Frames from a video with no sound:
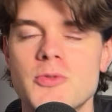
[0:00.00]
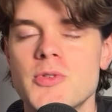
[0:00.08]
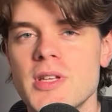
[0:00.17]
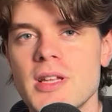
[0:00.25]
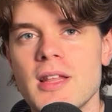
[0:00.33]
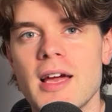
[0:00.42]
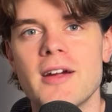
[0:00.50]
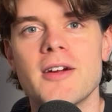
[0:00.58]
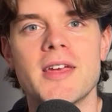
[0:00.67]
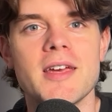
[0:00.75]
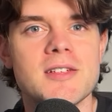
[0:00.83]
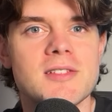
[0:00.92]
treat it like a
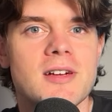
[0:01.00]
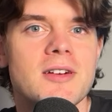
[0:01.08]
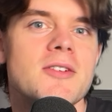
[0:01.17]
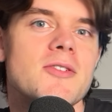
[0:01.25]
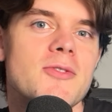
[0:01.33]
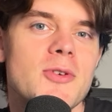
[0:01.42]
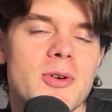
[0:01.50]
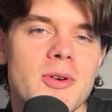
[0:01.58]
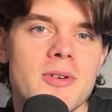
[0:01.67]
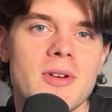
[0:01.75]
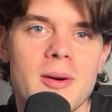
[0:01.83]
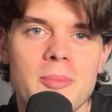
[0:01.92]
Kickstarter for
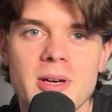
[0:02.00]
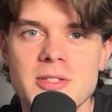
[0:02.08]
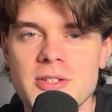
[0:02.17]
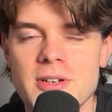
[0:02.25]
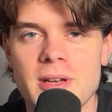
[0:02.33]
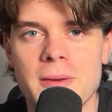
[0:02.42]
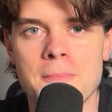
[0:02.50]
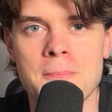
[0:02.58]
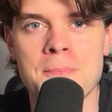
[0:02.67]
your NumPy journey.